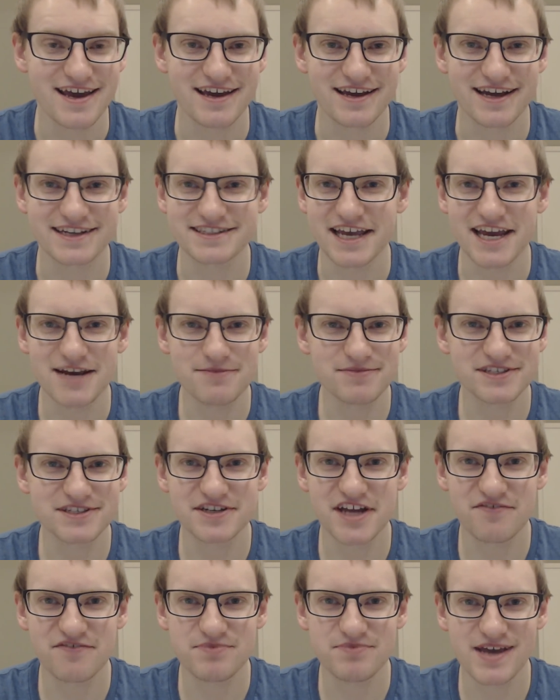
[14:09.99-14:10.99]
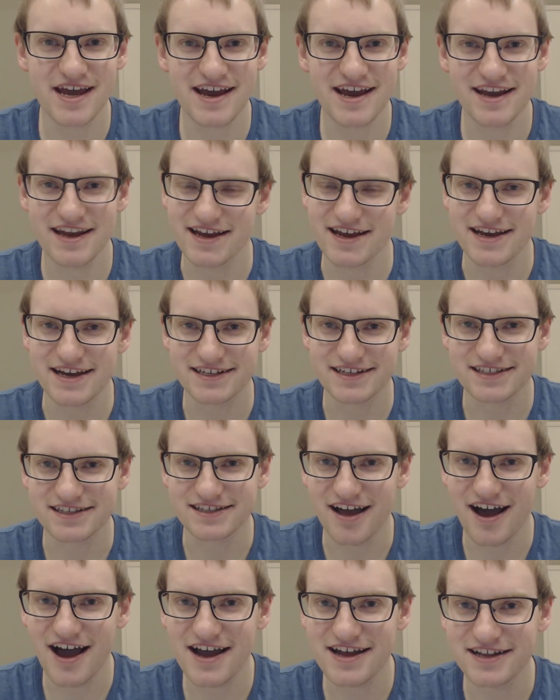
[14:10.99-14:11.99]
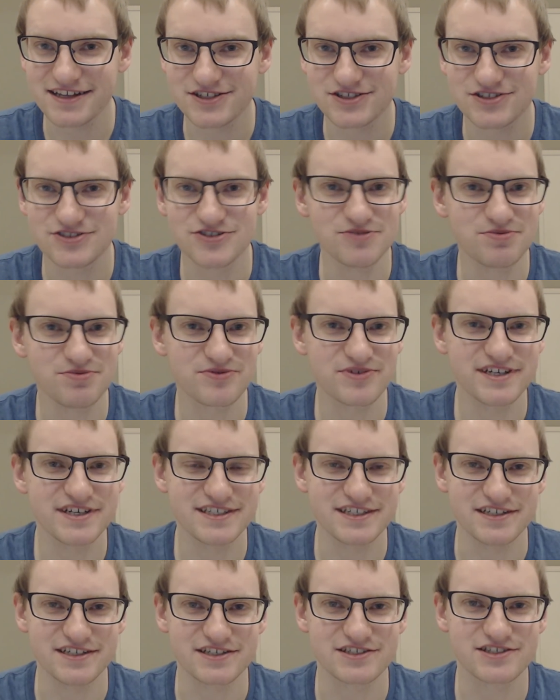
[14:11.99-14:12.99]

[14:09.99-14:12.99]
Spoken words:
as Amazon FBA, it's not super easy to